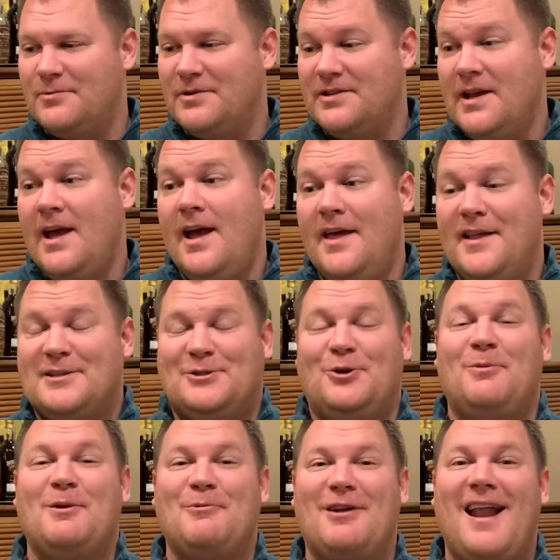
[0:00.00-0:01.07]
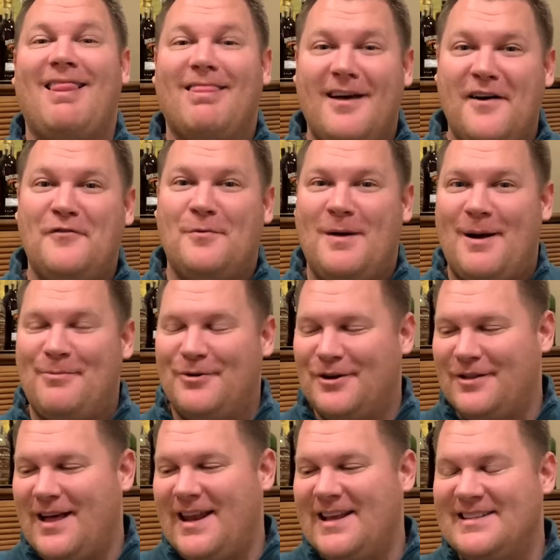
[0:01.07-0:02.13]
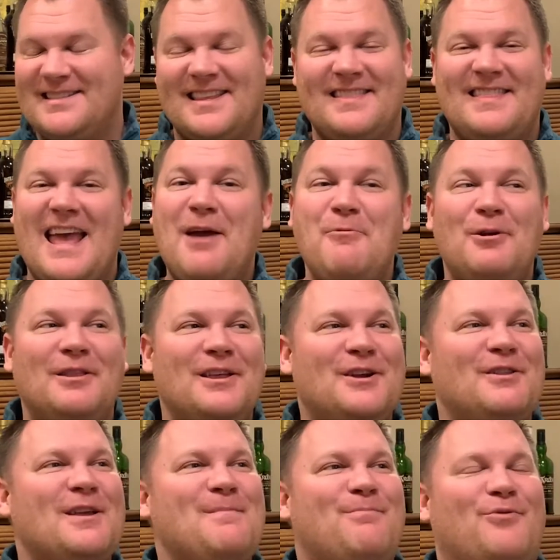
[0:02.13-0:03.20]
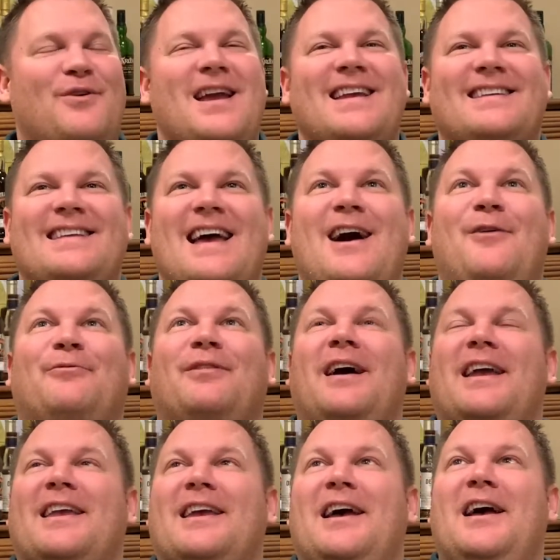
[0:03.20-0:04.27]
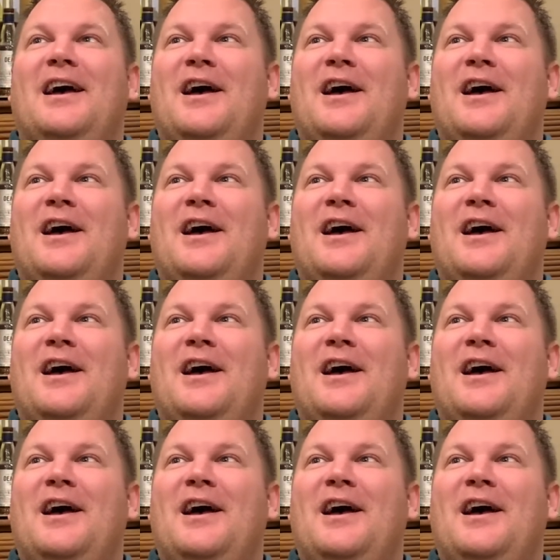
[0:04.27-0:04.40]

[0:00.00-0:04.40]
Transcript: which that's normally what I love about Bruichladdich is that they will literally break down like